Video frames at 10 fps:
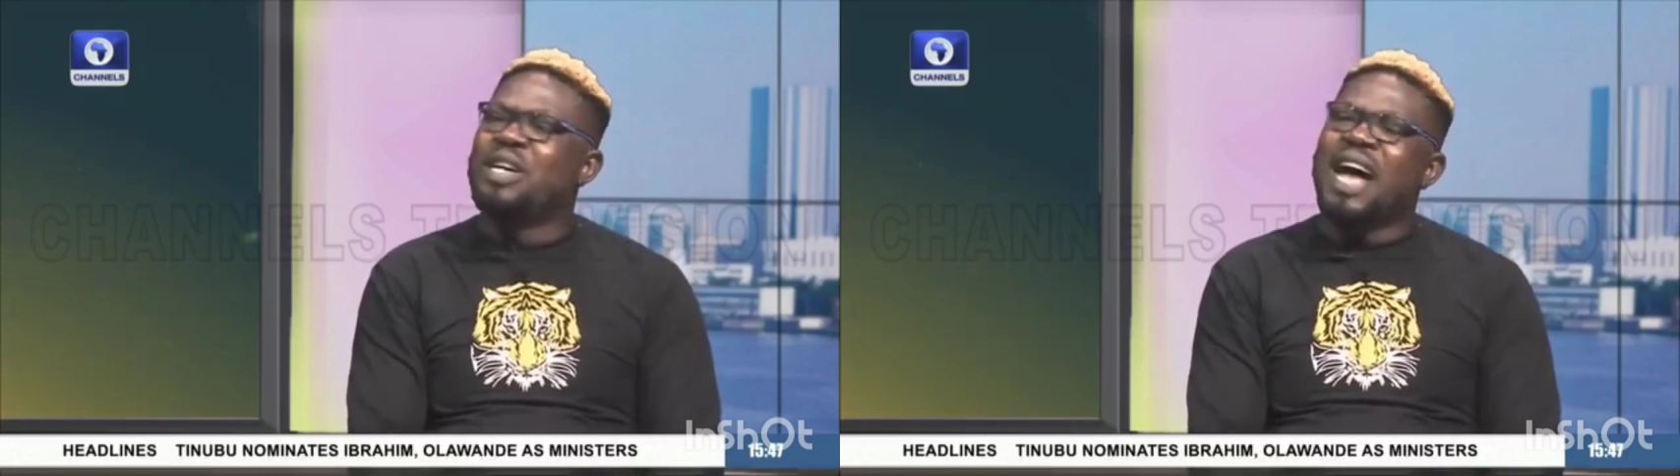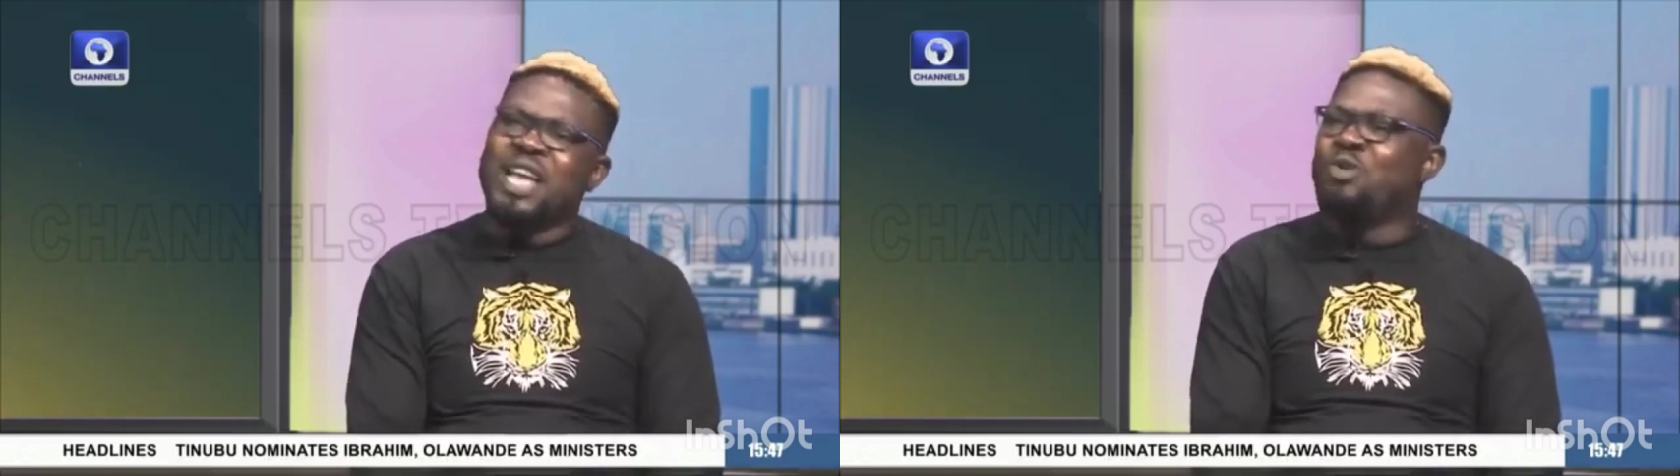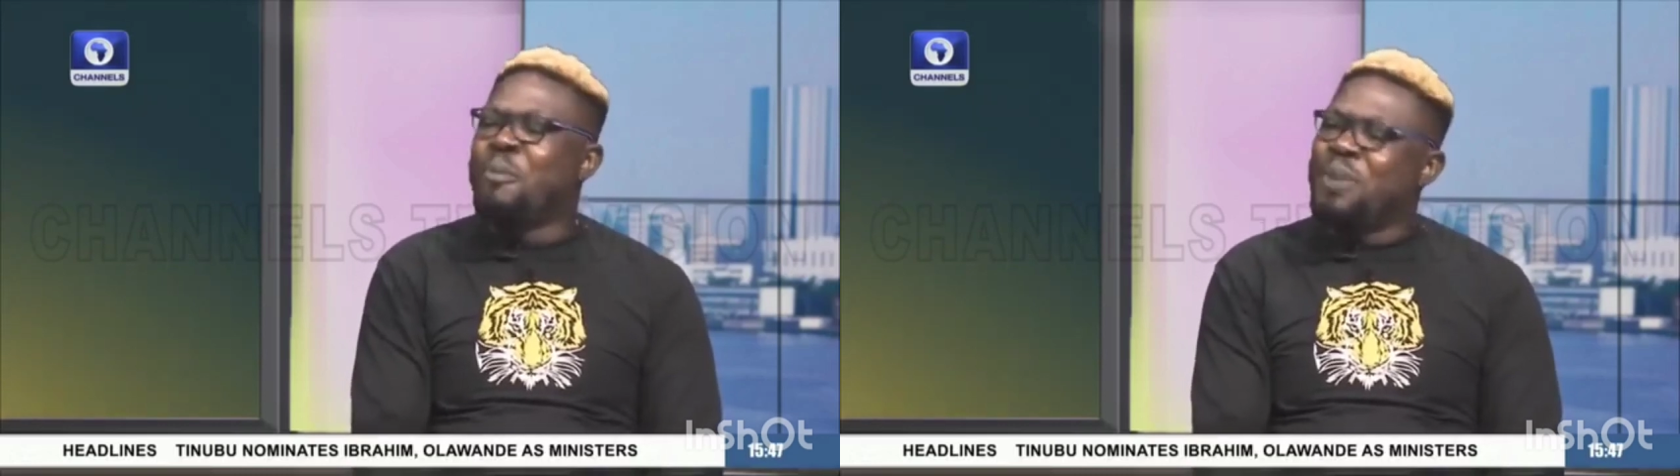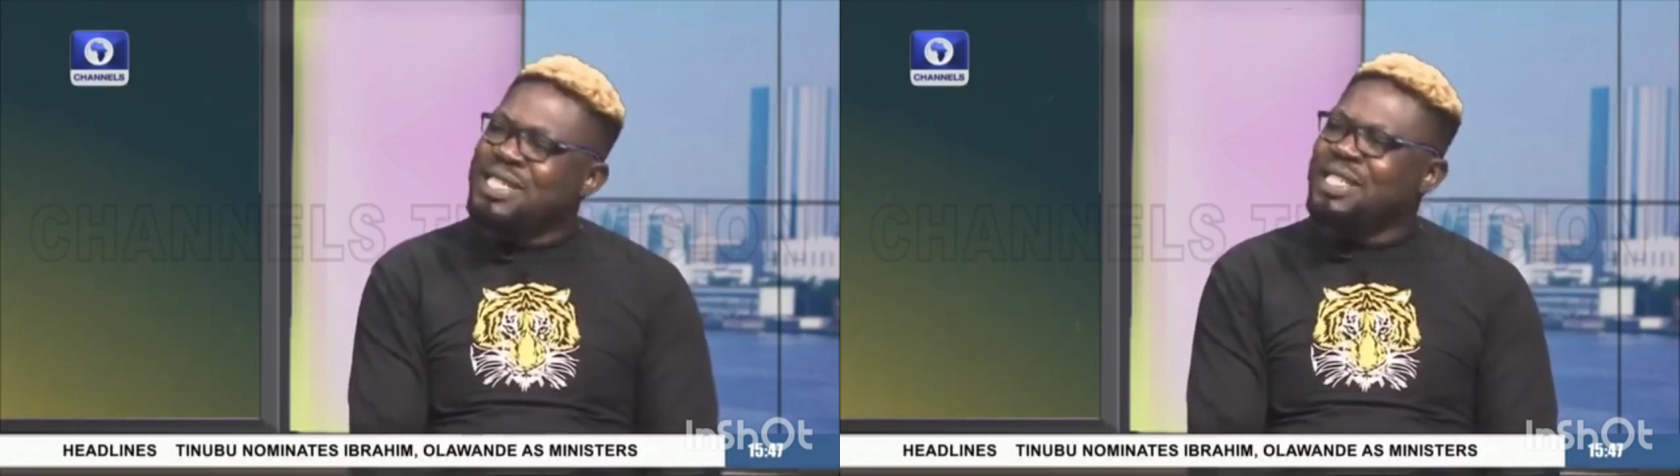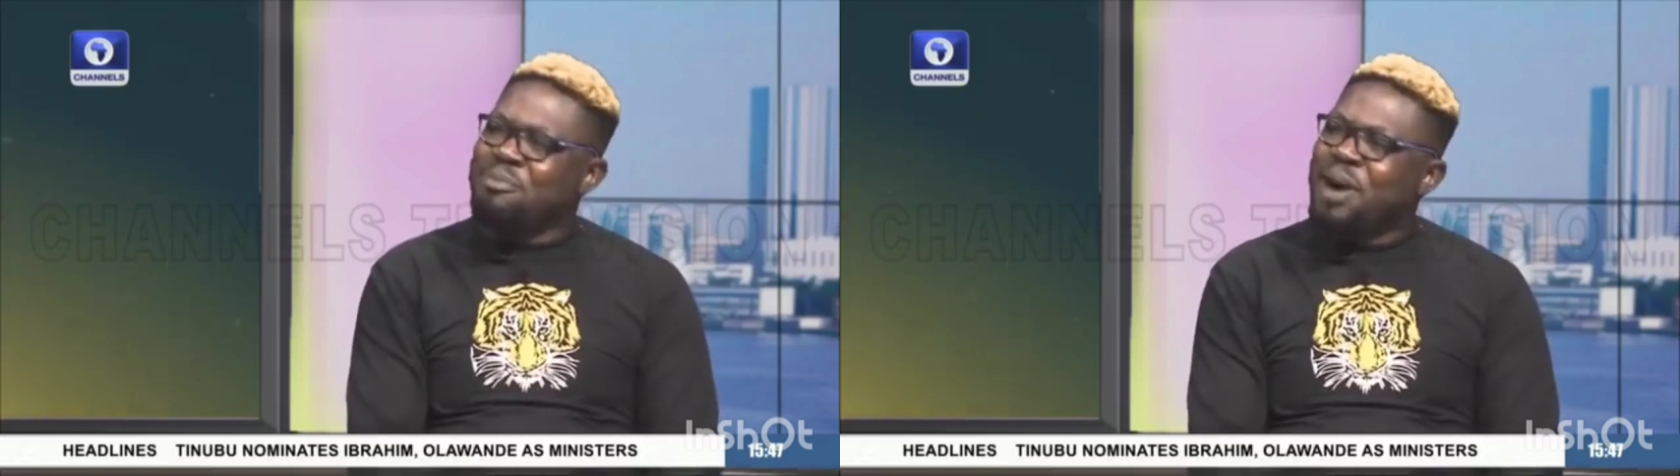I know one
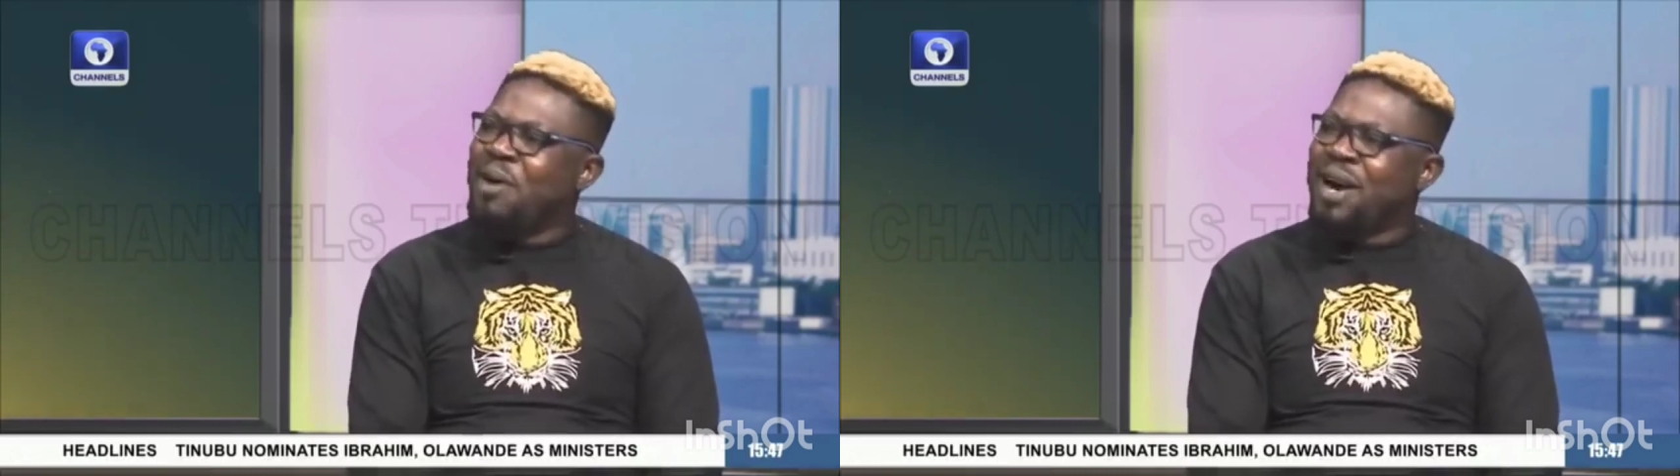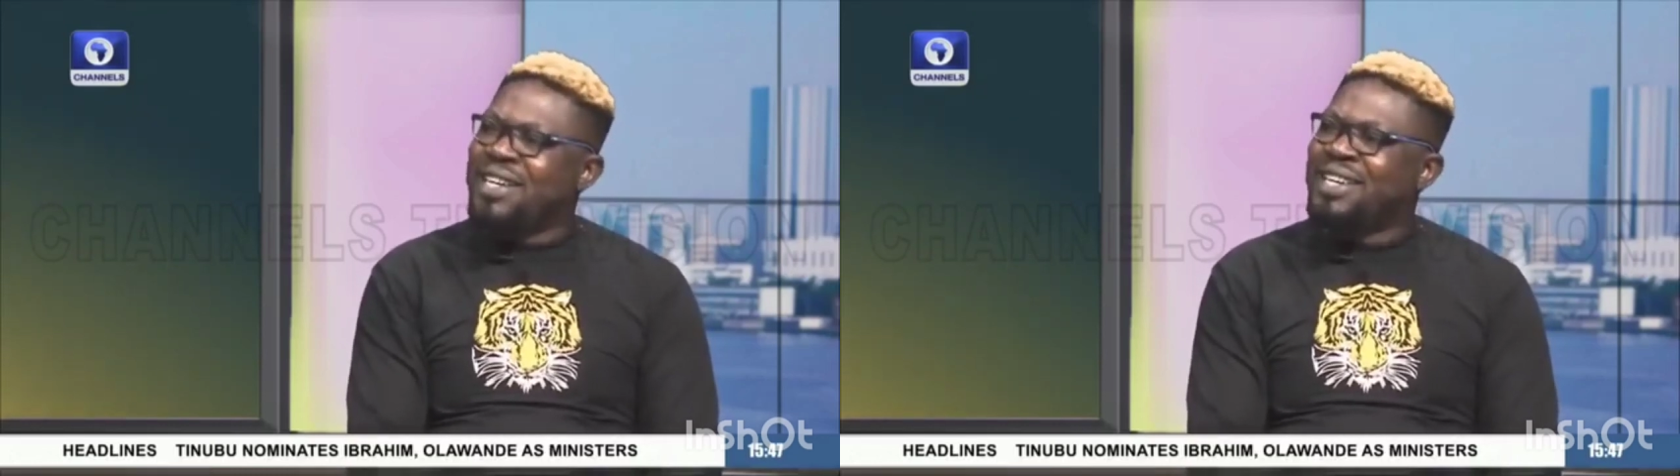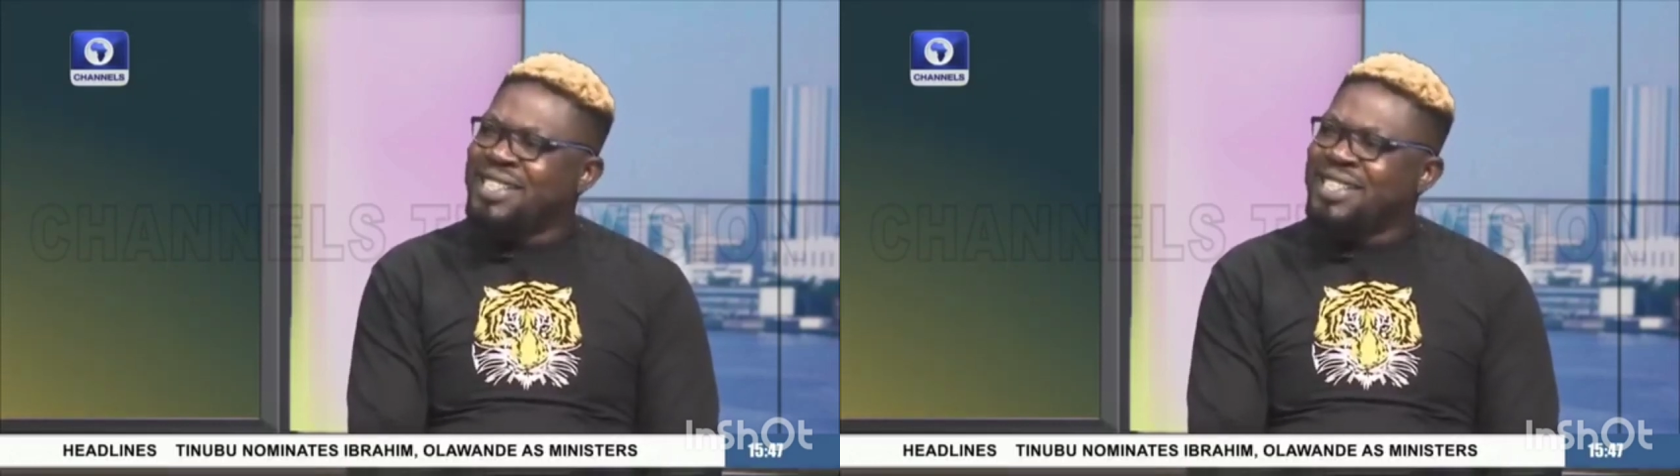person in power,